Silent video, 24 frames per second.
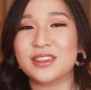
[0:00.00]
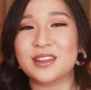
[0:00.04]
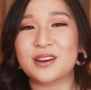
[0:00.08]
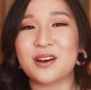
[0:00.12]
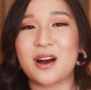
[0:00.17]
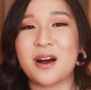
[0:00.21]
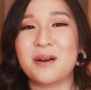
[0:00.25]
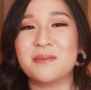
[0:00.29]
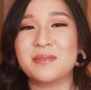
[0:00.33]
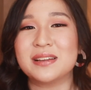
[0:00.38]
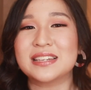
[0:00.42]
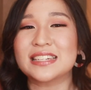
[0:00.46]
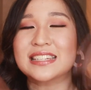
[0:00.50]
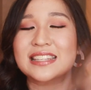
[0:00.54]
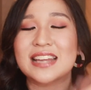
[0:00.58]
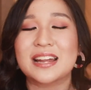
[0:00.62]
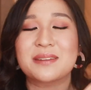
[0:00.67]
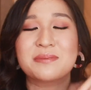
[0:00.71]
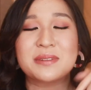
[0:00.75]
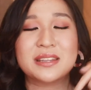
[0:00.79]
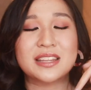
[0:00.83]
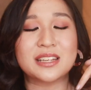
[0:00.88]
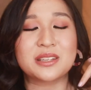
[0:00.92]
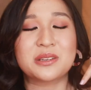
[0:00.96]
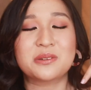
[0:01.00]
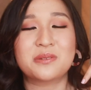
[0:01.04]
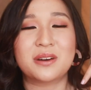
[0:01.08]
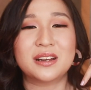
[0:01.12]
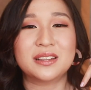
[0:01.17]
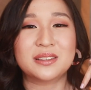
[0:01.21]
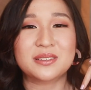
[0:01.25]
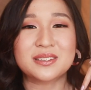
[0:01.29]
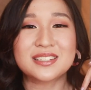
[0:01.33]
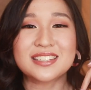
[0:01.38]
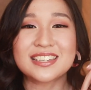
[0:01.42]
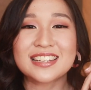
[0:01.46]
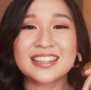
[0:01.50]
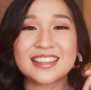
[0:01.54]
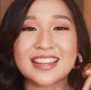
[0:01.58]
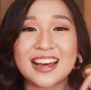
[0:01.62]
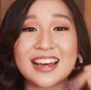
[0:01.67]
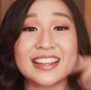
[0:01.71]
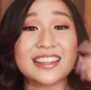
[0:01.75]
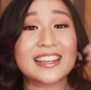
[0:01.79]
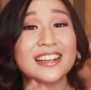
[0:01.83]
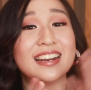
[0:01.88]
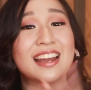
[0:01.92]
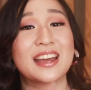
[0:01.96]
in the comments. Tell me that you want to see
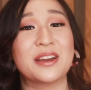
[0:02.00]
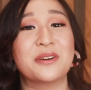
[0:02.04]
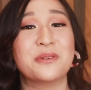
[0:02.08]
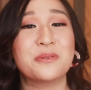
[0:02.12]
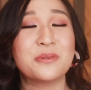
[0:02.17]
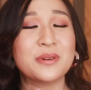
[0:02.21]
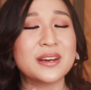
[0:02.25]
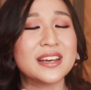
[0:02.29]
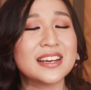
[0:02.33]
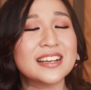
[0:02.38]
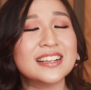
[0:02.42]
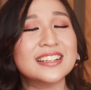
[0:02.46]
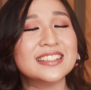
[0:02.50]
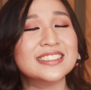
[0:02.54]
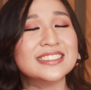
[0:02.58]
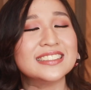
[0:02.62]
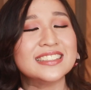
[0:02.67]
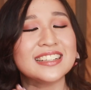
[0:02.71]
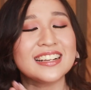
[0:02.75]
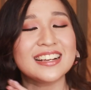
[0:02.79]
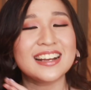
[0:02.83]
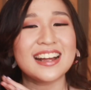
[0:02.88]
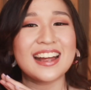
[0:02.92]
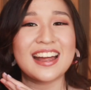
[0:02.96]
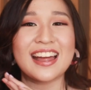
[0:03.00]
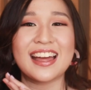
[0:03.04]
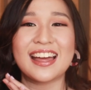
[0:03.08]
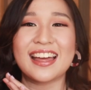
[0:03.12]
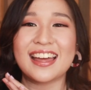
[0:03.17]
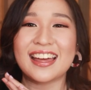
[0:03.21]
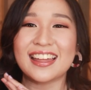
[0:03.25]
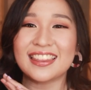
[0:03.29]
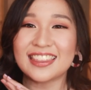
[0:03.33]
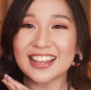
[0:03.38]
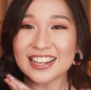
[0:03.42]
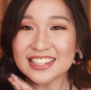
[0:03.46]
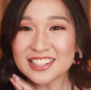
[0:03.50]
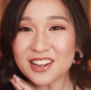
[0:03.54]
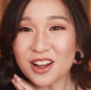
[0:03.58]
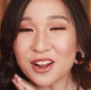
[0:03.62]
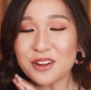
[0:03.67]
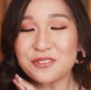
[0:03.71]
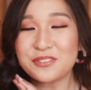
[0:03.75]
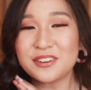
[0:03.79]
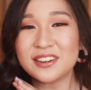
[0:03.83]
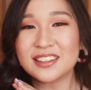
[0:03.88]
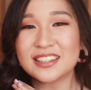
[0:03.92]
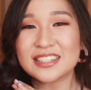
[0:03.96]
that and I will. And that's
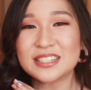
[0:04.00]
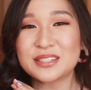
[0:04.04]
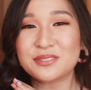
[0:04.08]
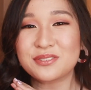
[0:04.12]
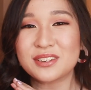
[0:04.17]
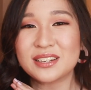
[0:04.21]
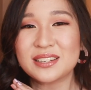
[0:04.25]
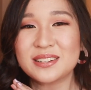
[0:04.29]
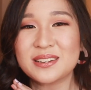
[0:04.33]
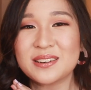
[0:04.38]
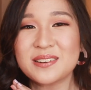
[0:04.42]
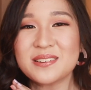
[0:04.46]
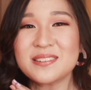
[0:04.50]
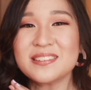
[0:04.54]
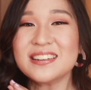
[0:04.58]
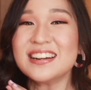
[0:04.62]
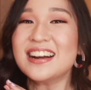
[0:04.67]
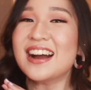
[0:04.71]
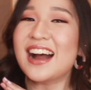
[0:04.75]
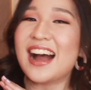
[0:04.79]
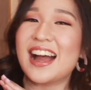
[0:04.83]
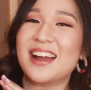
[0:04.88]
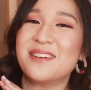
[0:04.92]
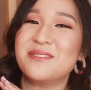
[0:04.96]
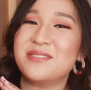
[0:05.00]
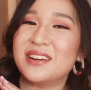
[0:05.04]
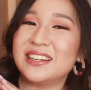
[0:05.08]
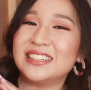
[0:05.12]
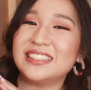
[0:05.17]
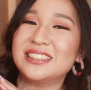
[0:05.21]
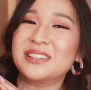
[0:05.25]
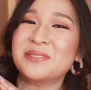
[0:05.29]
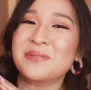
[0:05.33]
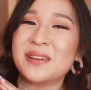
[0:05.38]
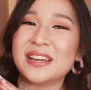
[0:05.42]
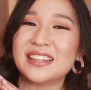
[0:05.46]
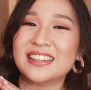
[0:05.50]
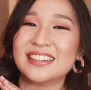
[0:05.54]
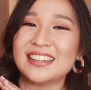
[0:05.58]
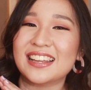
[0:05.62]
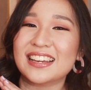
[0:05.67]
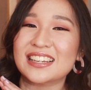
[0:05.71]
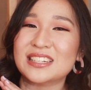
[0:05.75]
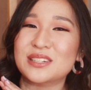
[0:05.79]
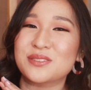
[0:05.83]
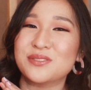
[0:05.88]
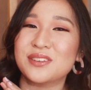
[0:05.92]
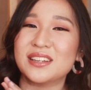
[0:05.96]
all for this video. I'm ready to make the
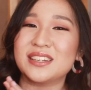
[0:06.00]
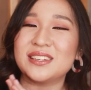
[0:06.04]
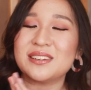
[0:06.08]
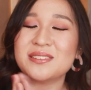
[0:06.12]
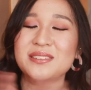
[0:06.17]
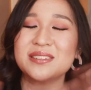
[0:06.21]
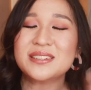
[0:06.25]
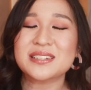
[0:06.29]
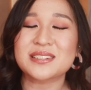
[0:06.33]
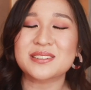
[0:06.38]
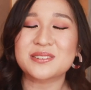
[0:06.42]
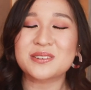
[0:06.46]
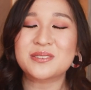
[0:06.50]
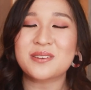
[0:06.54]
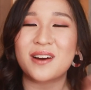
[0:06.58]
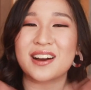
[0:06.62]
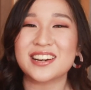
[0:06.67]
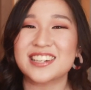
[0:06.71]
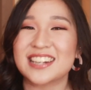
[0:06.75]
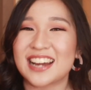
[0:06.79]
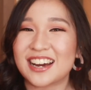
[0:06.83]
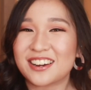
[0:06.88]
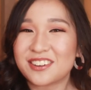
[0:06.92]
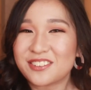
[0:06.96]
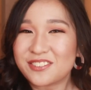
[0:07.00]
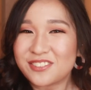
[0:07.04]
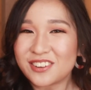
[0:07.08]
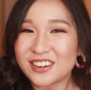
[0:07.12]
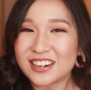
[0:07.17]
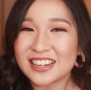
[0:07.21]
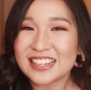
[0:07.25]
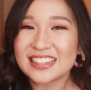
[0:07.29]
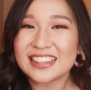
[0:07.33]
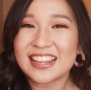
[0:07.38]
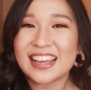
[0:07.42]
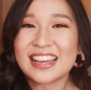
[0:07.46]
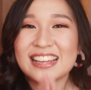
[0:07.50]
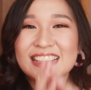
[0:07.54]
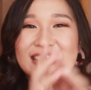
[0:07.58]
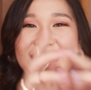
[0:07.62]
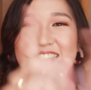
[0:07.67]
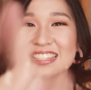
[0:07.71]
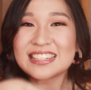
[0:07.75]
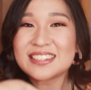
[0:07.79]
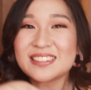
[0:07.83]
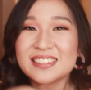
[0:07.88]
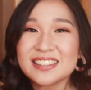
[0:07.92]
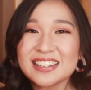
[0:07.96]
next video, so watch out for it and
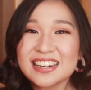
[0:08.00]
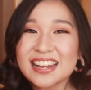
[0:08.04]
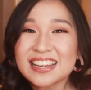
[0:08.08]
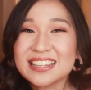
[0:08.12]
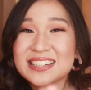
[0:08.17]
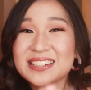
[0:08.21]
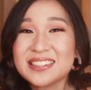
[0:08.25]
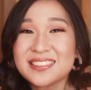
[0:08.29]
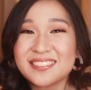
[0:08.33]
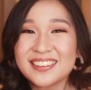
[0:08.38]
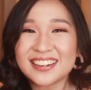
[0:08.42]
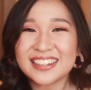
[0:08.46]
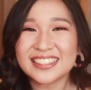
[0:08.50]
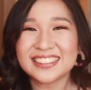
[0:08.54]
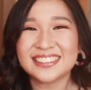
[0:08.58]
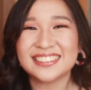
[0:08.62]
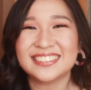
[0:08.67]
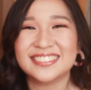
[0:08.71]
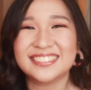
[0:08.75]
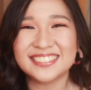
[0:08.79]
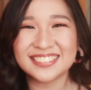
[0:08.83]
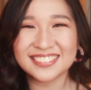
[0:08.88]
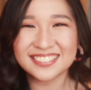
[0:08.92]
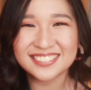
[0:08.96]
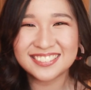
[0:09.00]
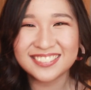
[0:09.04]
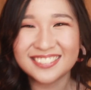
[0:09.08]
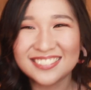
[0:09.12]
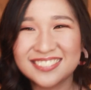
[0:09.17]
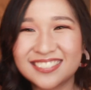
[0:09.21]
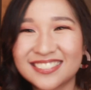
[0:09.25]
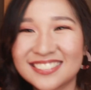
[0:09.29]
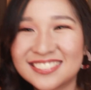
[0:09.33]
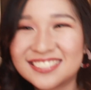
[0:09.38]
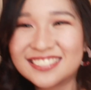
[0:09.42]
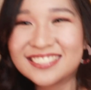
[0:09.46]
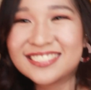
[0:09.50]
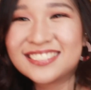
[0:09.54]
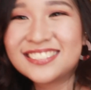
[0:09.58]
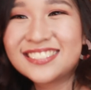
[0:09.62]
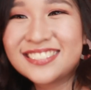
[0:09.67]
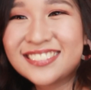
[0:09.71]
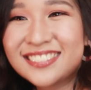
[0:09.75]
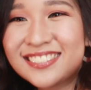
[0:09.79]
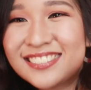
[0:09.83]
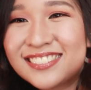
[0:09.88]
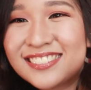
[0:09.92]
see you in the next one.